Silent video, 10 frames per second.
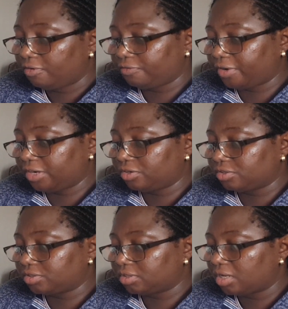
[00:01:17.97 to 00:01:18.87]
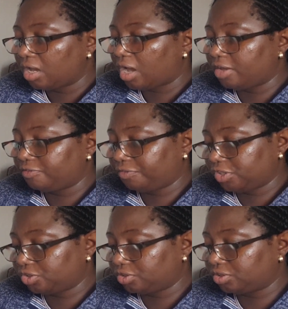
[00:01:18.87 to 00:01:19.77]
Viruses are
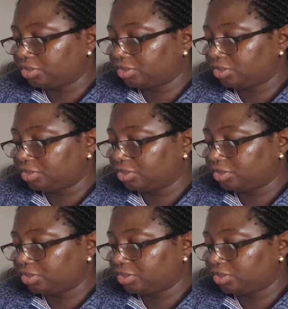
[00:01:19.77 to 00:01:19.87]
infectious